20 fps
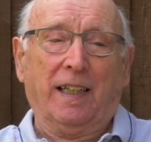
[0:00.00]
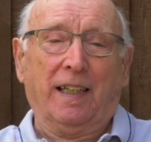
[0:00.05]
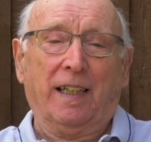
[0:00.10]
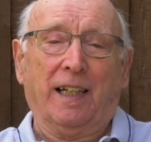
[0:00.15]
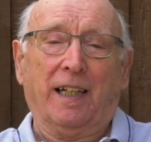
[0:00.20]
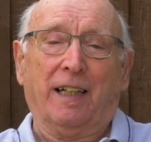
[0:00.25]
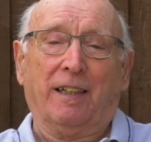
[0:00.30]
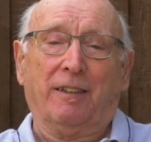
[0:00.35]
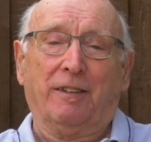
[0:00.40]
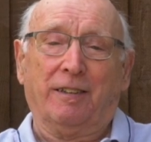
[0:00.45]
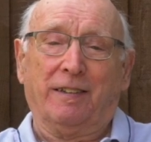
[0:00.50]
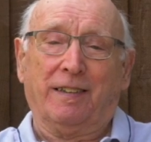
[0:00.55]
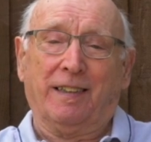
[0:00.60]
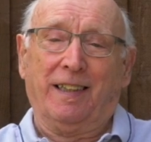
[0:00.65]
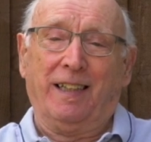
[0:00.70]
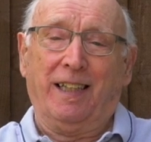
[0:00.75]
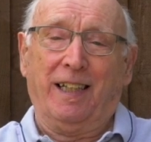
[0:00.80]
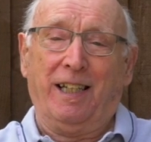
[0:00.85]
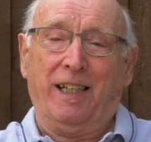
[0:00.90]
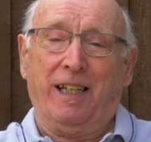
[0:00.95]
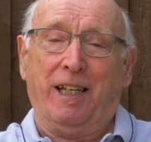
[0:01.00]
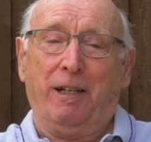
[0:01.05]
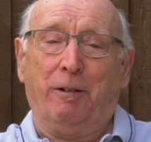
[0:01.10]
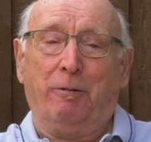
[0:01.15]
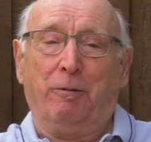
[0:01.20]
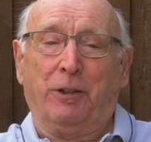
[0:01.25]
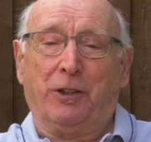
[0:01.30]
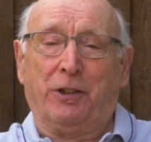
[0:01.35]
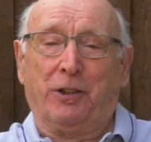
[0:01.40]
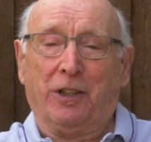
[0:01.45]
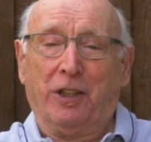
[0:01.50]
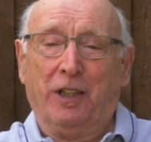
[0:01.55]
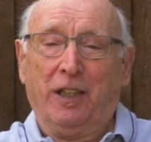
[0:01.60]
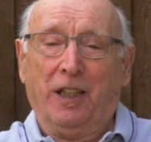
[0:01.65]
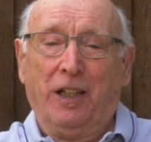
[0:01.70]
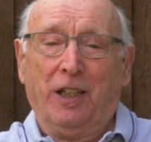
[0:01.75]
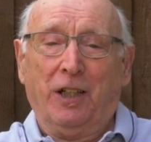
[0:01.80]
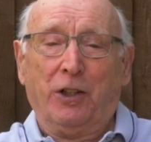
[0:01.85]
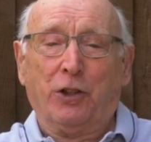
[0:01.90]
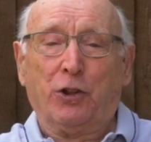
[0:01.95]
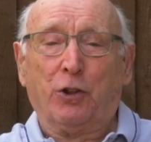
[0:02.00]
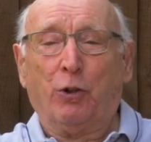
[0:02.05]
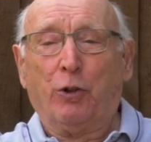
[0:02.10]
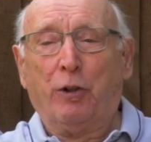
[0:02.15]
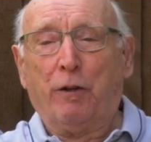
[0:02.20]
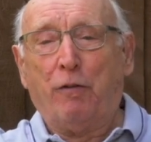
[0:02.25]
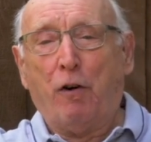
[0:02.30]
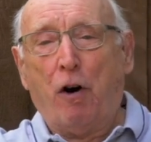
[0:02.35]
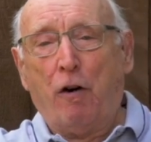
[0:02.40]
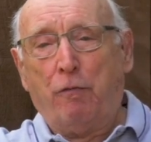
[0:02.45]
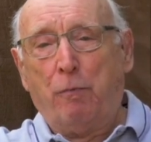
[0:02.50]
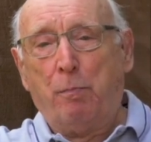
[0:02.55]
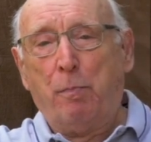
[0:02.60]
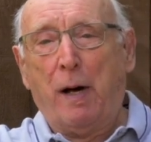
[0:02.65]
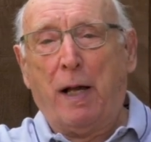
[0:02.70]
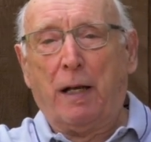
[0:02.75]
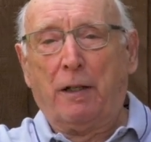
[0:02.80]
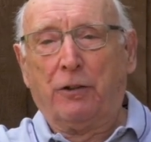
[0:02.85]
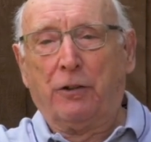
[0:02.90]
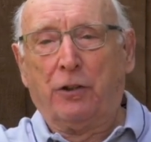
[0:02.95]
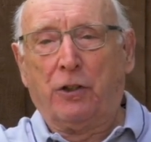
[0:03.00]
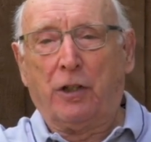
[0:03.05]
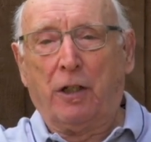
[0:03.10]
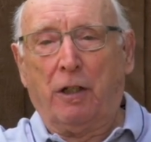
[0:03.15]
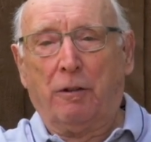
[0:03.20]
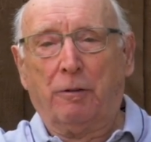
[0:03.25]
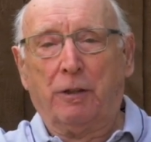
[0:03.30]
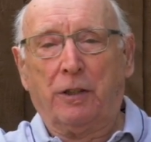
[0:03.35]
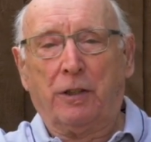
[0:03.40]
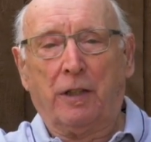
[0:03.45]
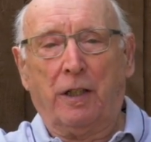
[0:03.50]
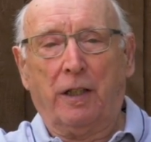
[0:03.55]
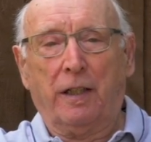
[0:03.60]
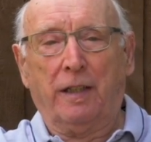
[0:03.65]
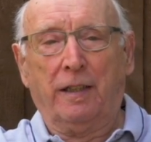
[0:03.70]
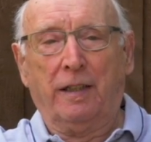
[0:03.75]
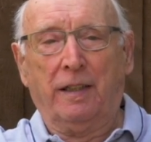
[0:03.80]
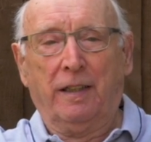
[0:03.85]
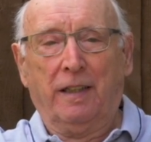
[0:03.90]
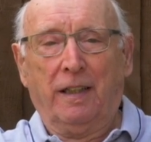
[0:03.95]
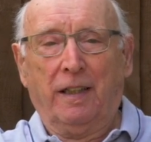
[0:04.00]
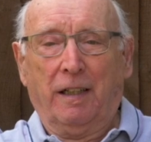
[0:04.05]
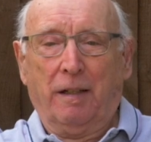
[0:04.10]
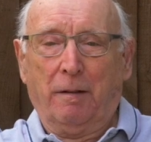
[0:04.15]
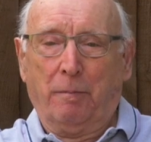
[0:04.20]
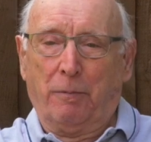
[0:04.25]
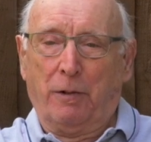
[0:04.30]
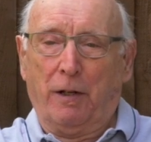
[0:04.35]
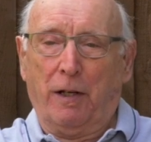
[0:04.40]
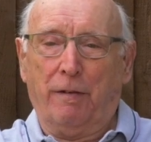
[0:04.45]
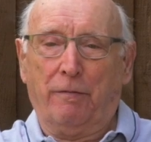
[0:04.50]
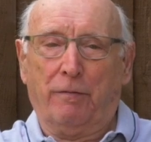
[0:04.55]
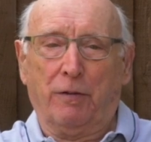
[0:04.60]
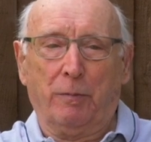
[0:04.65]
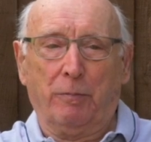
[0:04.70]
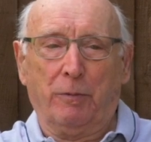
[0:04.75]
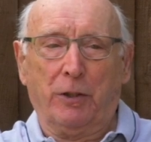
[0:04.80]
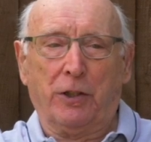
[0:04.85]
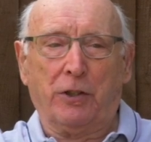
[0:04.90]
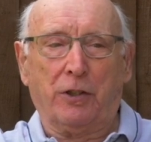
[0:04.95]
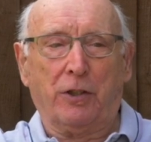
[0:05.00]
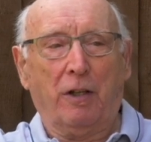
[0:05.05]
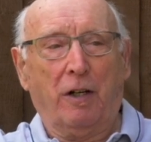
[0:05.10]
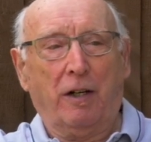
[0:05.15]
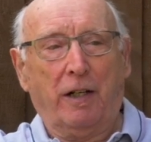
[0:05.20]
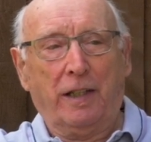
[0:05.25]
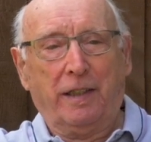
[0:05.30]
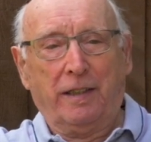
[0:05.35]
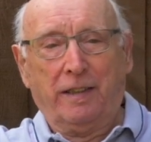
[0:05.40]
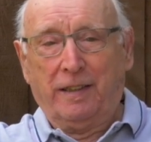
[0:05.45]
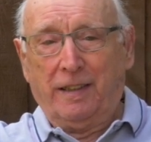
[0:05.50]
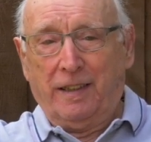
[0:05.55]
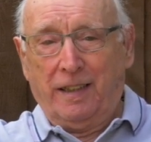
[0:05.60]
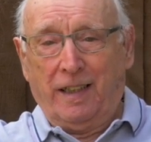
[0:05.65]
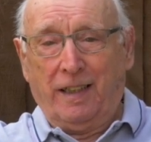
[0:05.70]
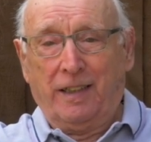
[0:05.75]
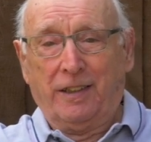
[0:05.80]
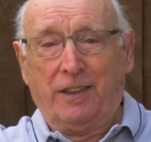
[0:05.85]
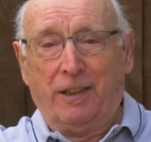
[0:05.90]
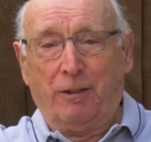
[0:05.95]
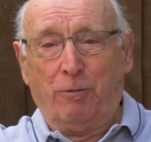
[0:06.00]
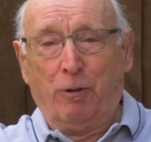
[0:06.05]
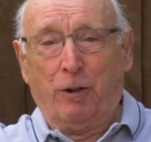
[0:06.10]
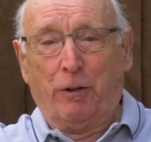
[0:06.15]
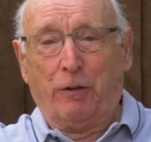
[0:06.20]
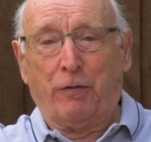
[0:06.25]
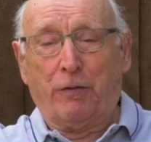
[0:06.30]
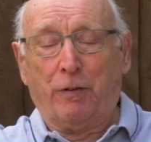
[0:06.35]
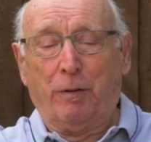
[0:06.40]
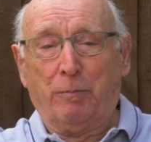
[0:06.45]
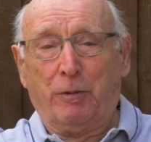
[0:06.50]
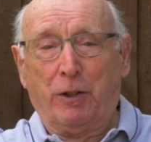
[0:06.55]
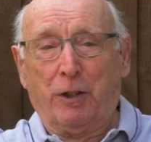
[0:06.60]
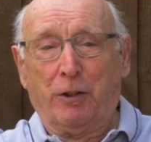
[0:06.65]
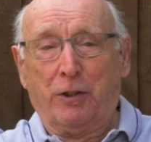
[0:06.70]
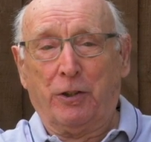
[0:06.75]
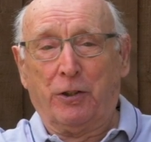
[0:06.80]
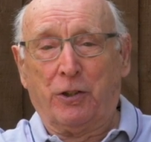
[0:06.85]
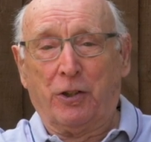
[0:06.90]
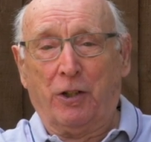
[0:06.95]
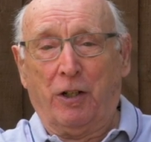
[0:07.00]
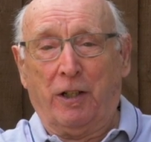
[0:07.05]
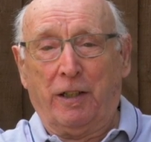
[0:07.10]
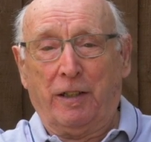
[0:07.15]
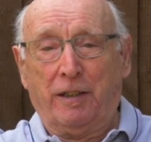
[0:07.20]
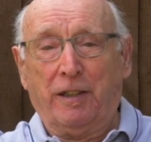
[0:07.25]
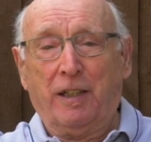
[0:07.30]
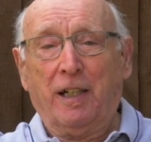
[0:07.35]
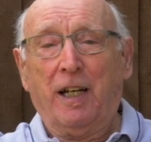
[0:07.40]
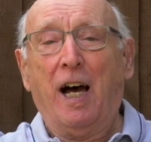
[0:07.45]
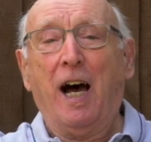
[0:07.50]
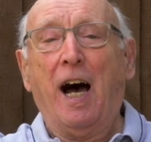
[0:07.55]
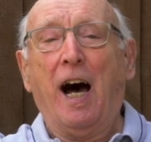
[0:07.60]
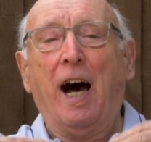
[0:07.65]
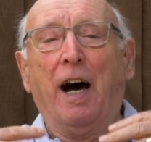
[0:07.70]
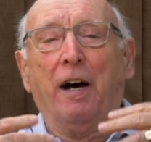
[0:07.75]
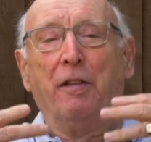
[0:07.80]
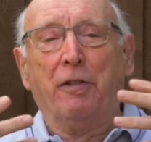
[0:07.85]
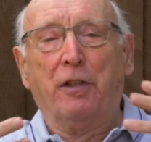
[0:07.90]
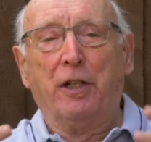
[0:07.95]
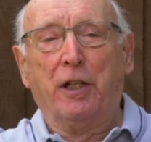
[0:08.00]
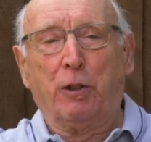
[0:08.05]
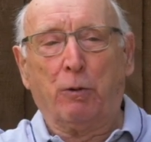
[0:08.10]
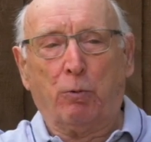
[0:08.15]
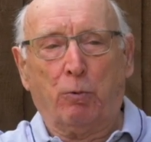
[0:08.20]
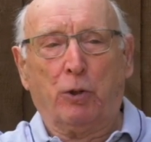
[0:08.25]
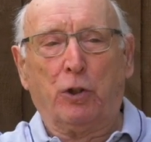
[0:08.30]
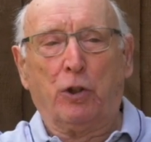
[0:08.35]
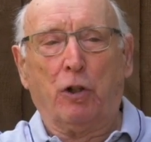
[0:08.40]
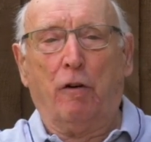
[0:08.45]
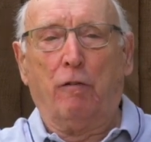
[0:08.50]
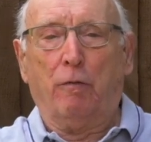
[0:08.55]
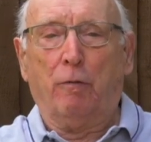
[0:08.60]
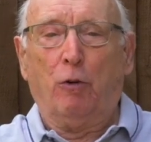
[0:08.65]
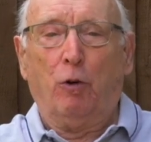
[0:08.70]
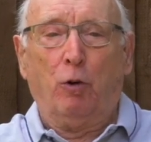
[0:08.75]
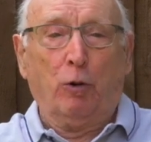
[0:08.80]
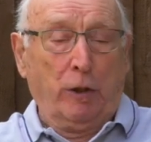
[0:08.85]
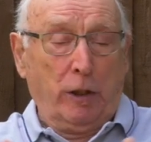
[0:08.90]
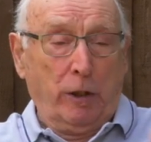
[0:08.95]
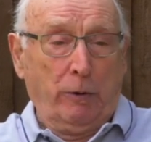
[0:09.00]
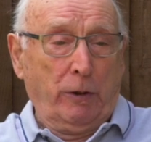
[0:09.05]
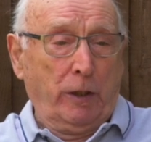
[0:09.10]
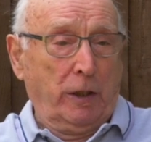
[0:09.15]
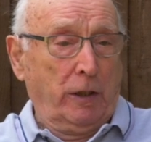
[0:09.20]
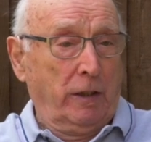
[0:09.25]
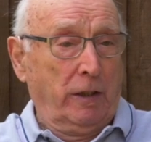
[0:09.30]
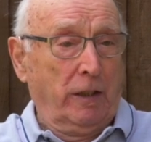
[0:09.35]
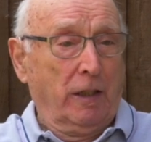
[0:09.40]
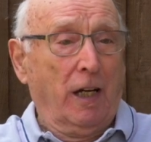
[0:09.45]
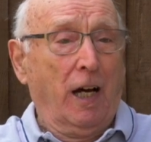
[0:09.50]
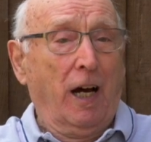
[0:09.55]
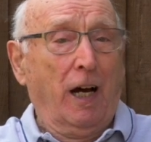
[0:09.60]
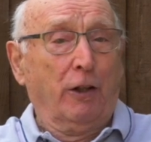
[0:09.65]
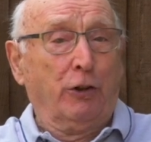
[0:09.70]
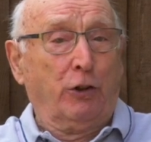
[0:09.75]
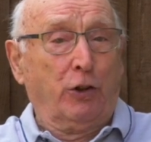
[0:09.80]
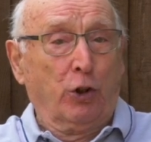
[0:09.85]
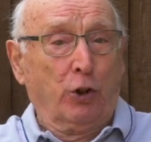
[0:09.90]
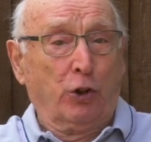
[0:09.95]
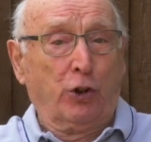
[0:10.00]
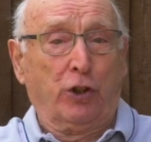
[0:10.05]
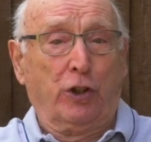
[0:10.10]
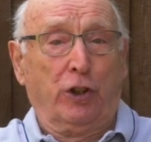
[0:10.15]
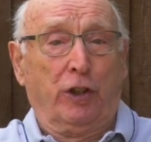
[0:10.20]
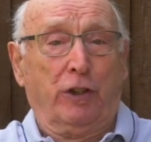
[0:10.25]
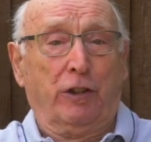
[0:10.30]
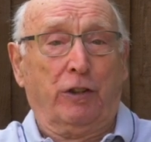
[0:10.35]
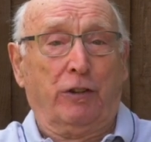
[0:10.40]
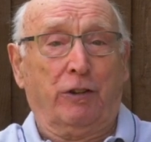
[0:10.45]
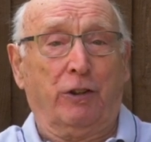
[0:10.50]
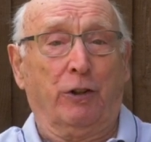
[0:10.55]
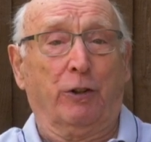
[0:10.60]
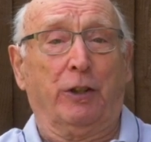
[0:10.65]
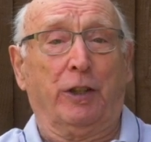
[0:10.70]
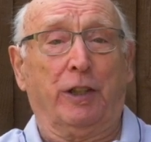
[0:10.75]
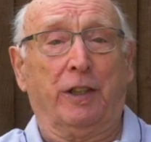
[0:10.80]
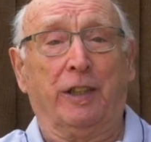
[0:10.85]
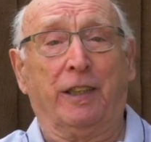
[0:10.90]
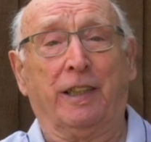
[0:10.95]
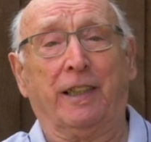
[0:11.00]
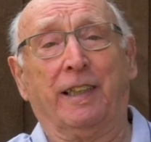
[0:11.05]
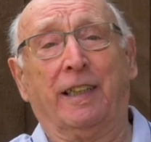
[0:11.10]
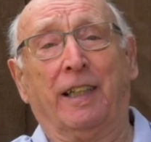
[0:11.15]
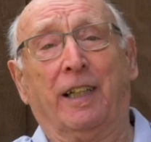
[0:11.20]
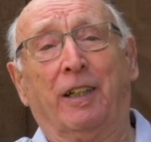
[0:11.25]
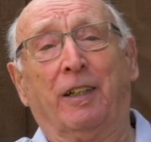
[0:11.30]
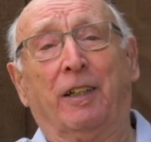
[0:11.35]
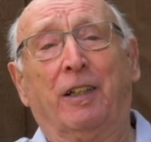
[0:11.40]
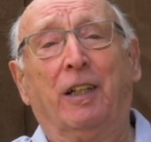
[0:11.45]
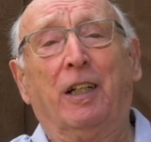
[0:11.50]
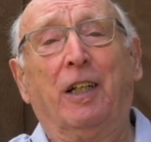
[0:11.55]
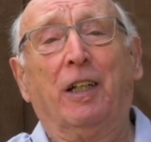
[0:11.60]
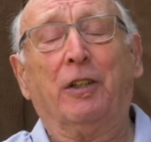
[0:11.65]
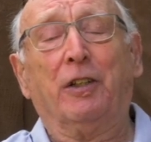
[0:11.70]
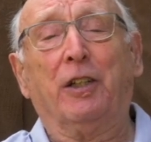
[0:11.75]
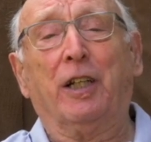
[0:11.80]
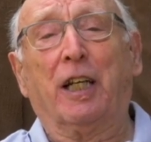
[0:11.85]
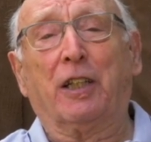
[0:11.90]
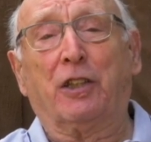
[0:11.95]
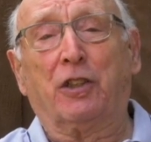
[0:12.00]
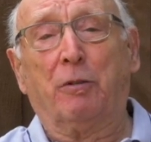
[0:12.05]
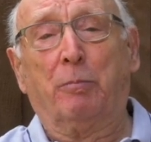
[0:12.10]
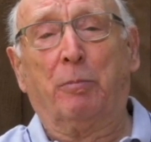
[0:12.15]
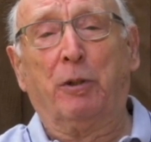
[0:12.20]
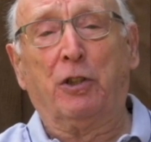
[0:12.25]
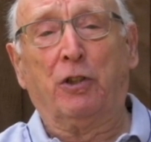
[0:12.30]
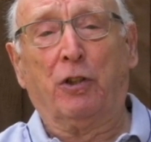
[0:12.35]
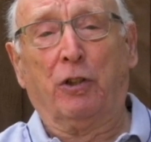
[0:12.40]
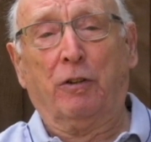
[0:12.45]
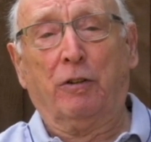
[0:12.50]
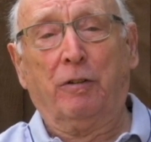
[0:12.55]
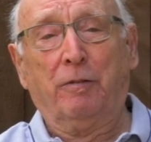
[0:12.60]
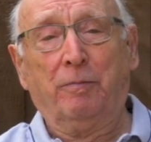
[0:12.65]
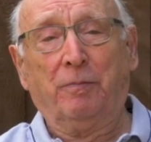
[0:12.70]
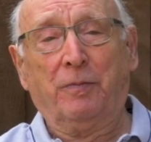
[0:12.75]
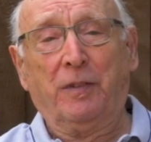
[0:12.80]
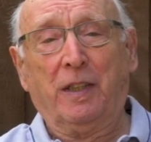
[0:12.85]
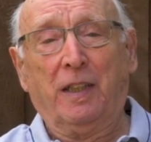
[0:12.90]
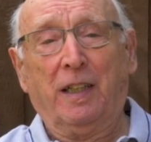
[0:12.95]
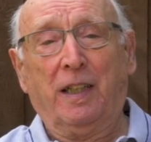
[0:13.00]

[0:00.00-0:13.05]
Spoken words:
Now, he was sort of off balance, shall we say, playing from this side as he was from the other side. And this was off, although he adjusted during the exhibition,